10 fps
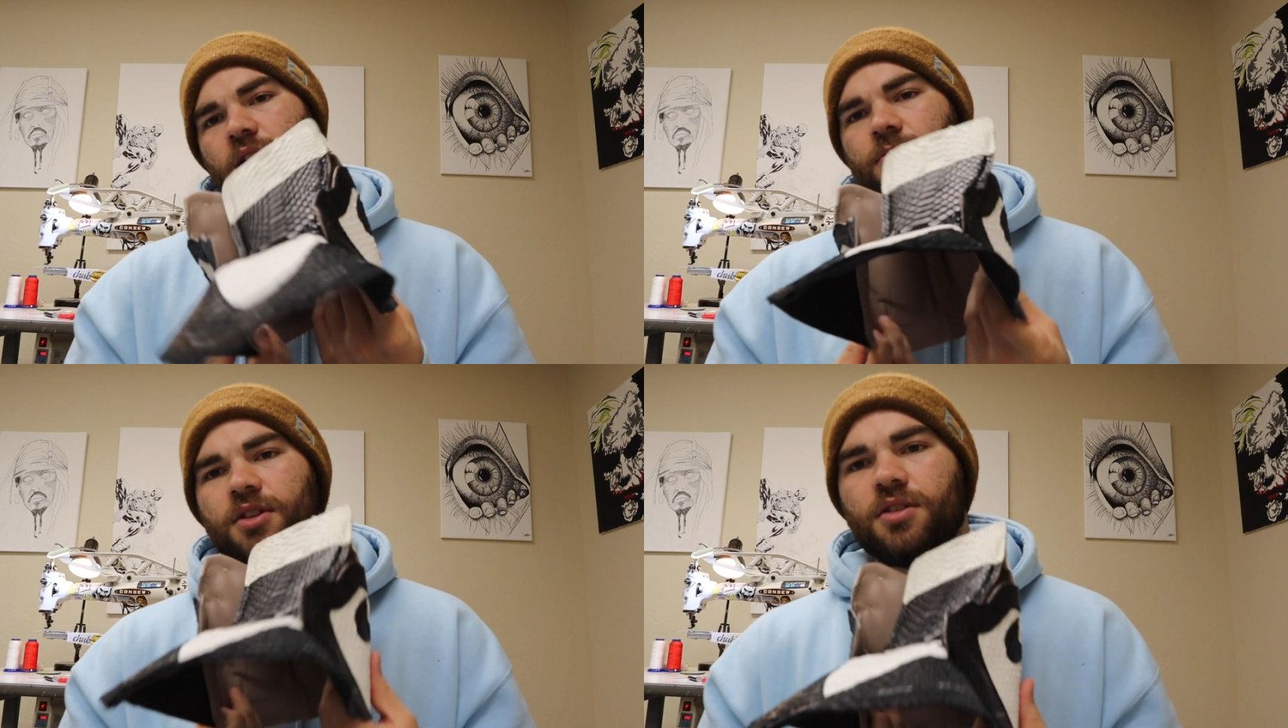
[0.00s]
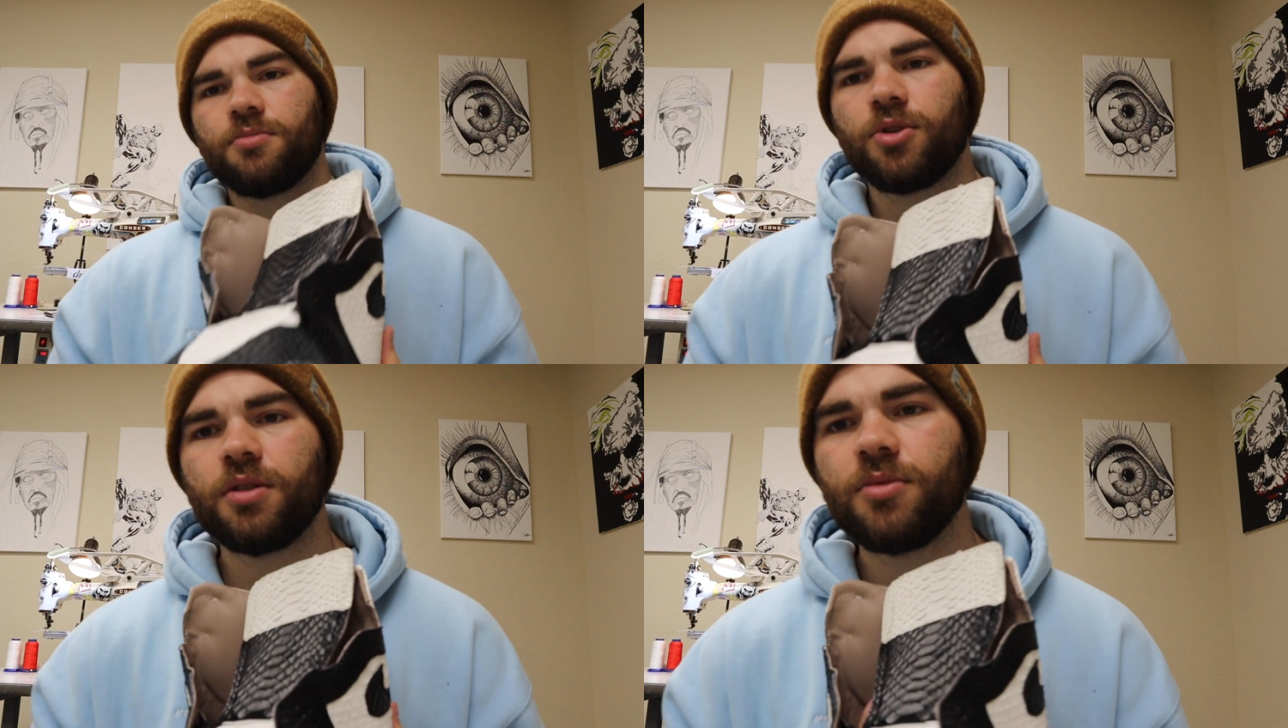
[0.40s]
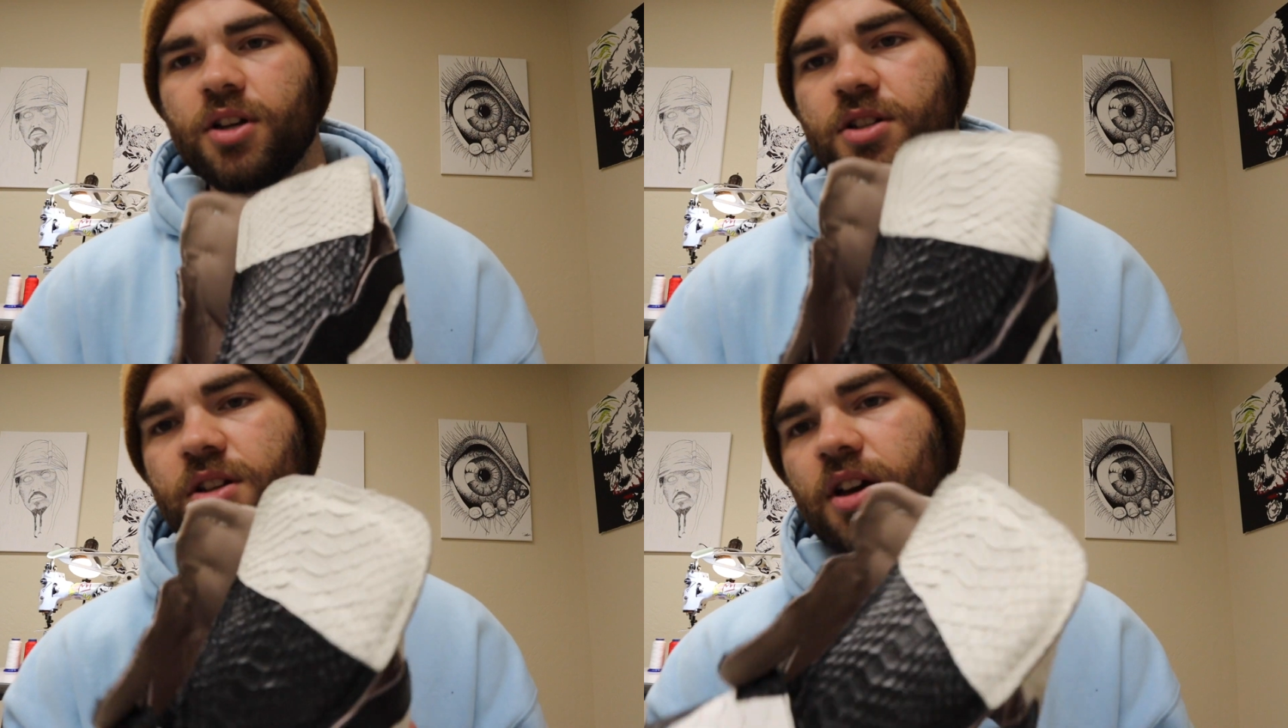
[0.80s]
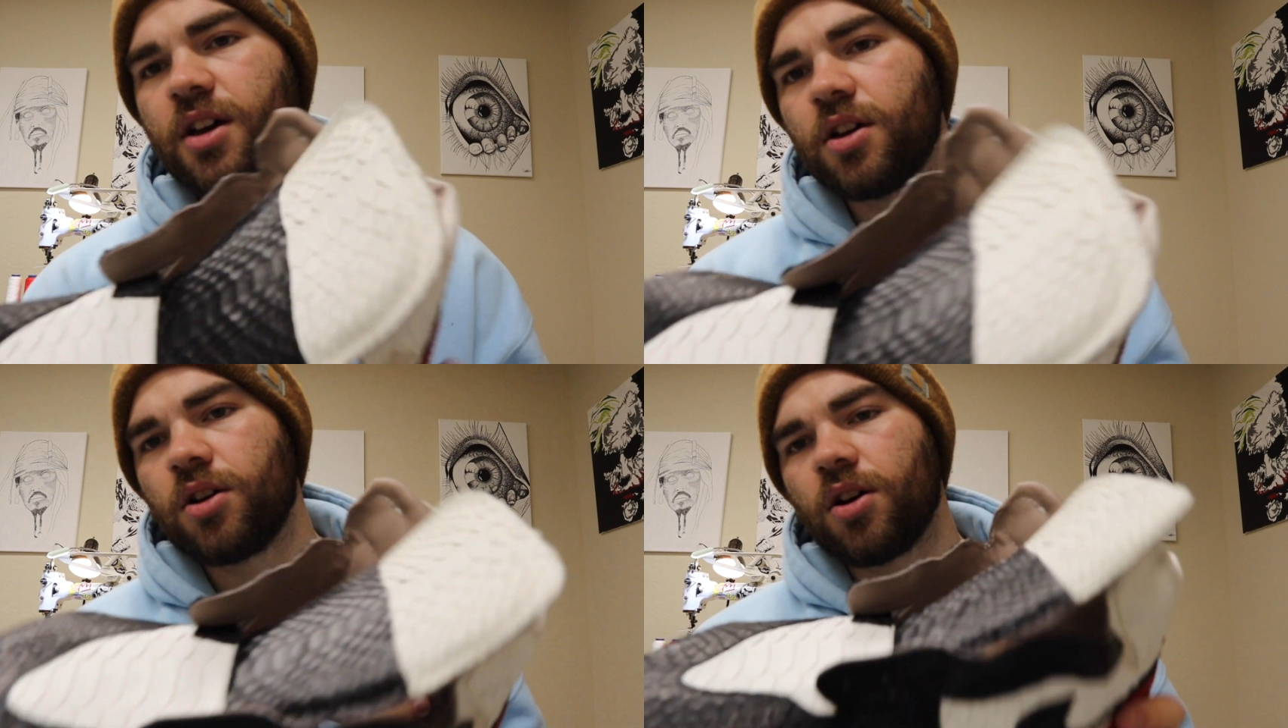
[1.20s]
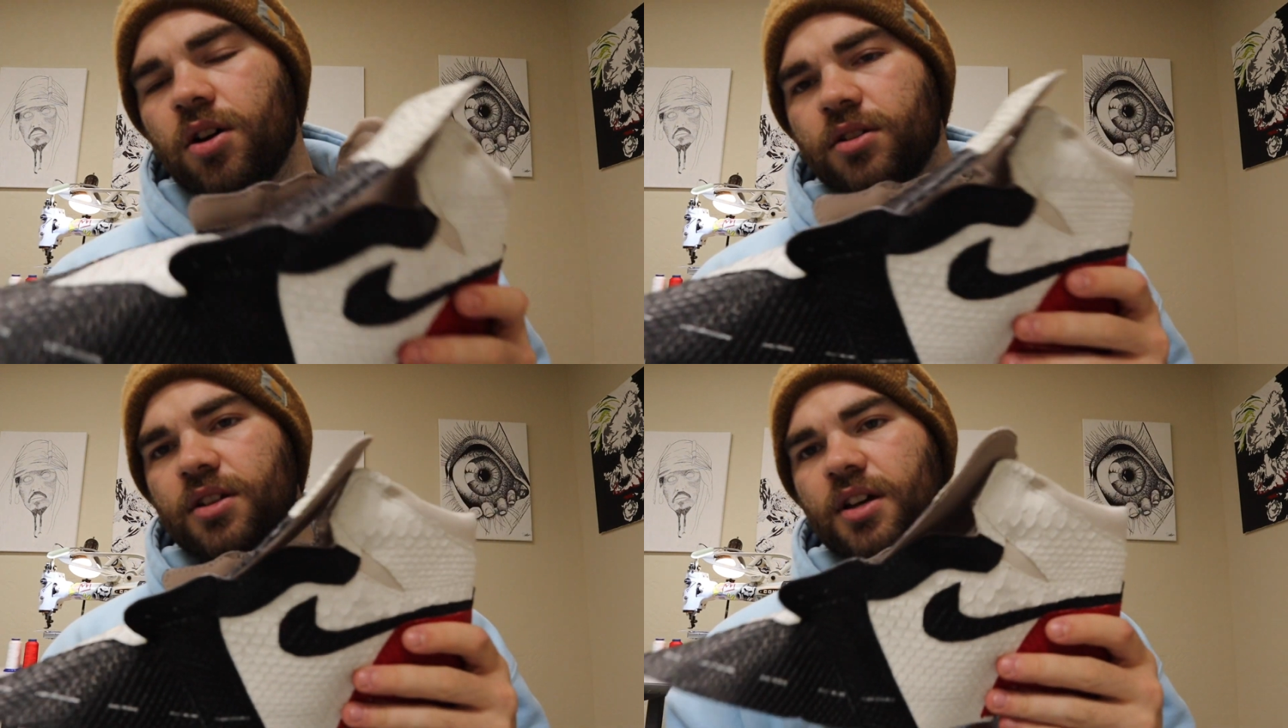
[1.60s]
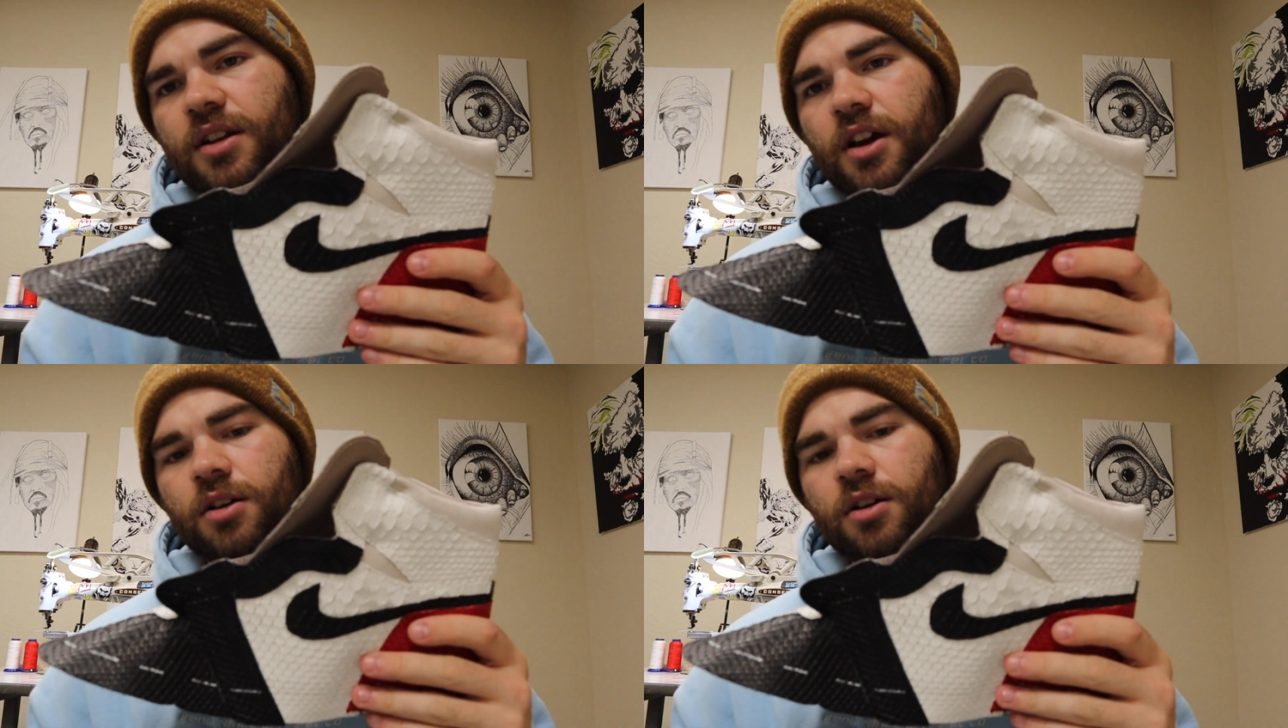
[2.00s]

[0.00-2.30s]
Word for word: I mean, they're pretty much all done.